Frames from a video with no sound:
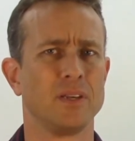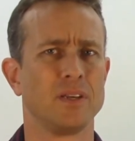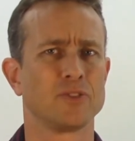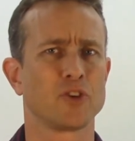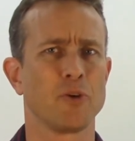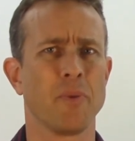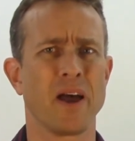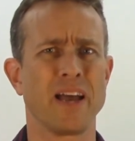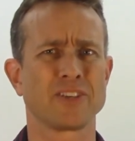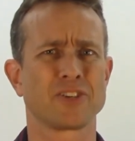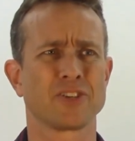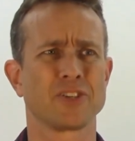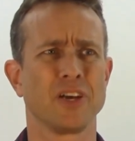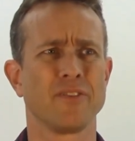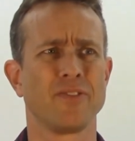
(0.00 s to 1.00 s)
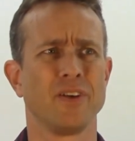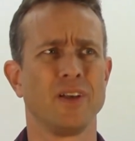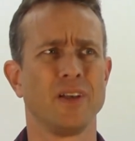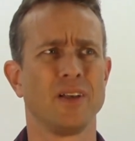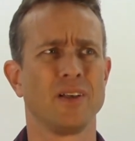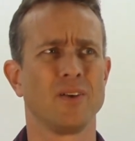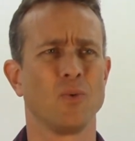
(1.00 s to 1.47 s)
So you might ask yourself,
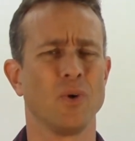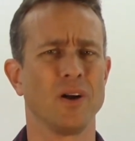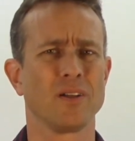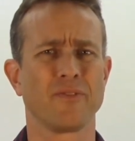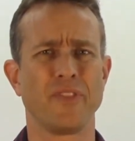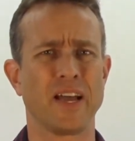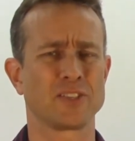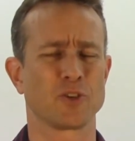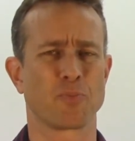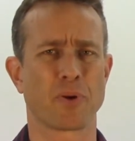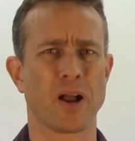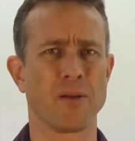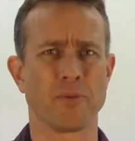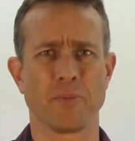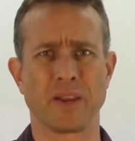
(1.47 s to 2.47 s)
well, if that's a problem,